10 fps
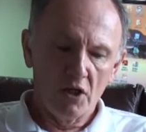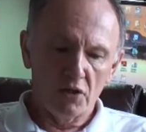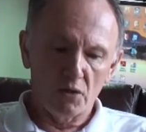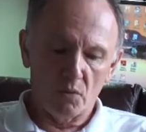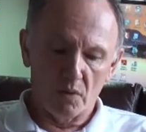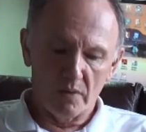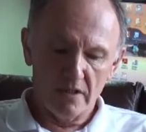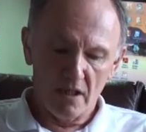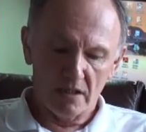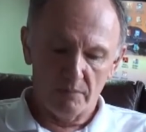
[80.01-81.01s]
So we
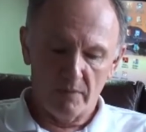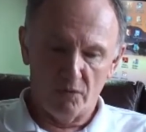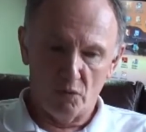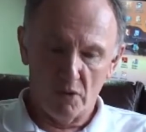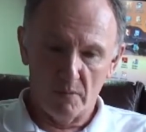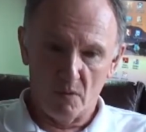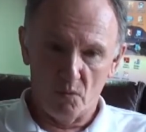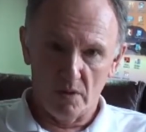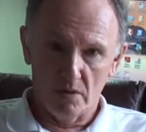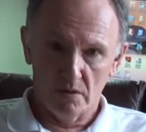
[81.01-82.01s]
talked before about
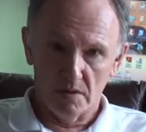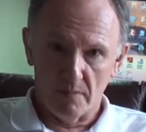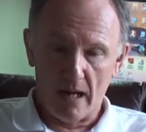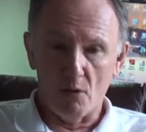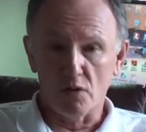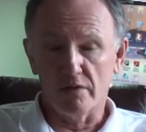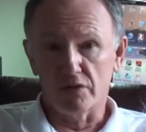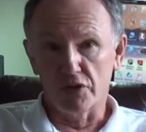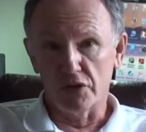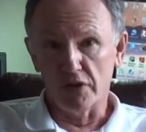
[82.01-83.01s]
wills and powers of
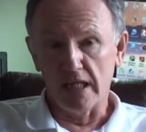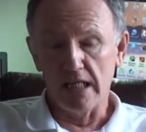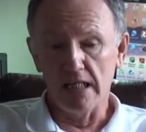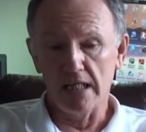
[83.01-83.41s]
attorney,